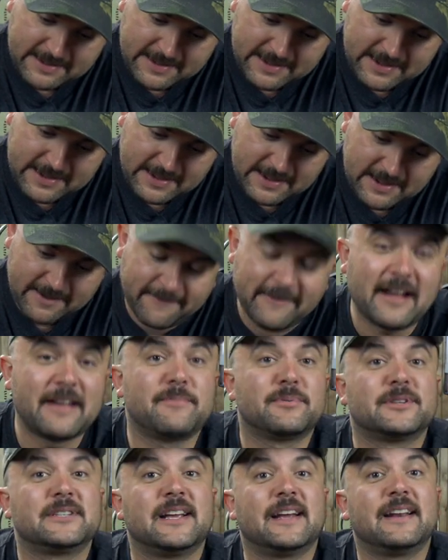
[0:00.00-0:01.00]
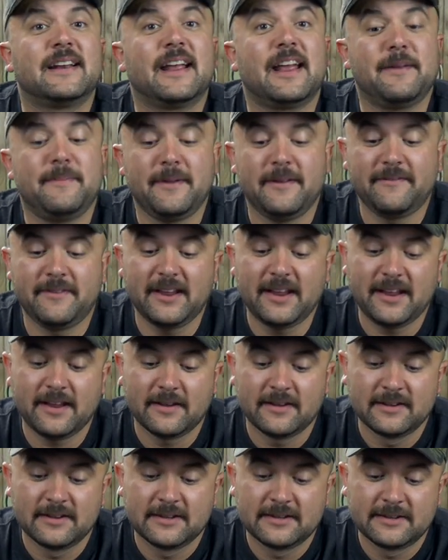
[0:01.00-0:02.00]
5% uh, ABV,
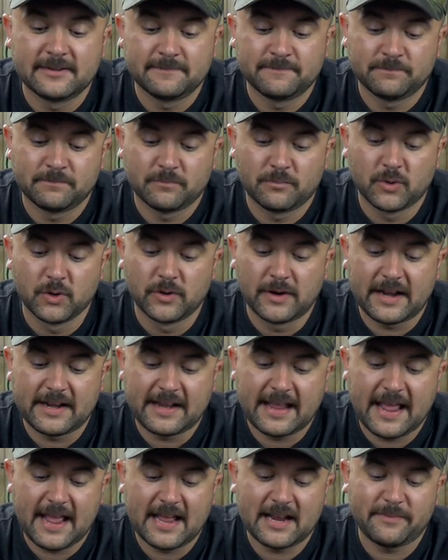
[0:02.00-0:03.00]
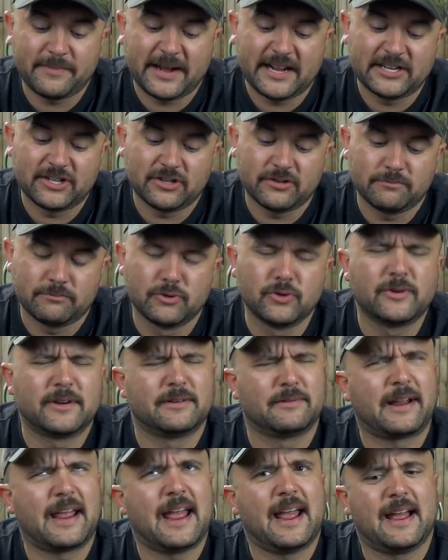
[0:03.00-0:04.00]
brewed and canned by, brewed
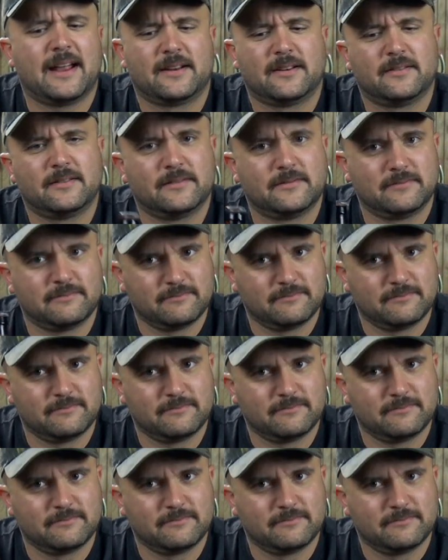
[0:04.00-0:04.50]
and canned,